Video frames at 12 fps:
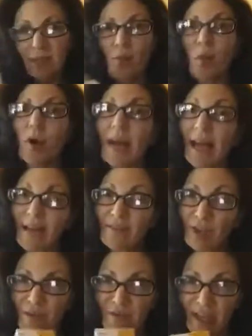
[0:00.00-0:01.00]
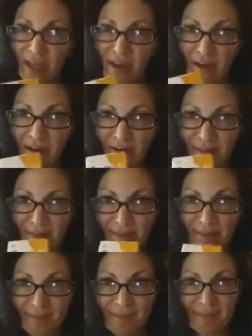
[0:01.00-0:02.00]
Well, have no fear.
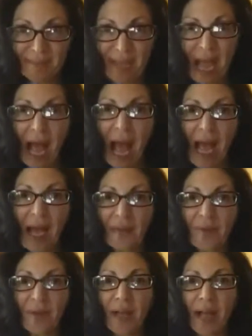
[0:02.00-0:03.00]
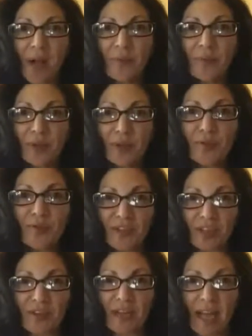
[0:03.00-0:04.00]
I will help you
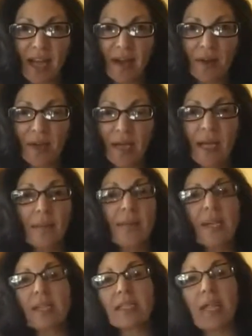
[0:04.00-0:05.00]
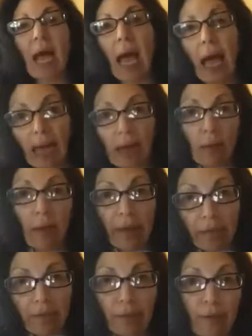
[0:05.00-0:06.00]
figure it out because I went
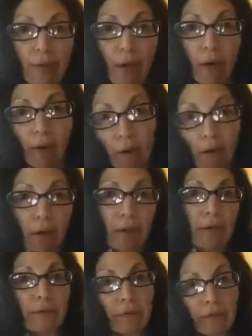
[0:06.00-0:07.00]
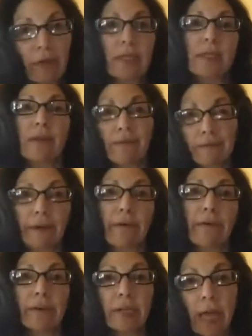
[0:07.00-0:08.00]
through all of the crazy
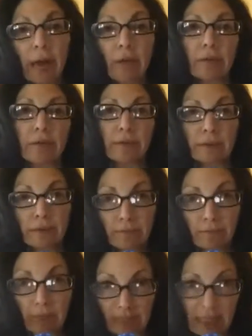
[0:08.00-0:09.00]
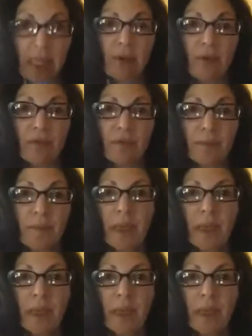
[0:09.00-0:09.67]
figuring out myself.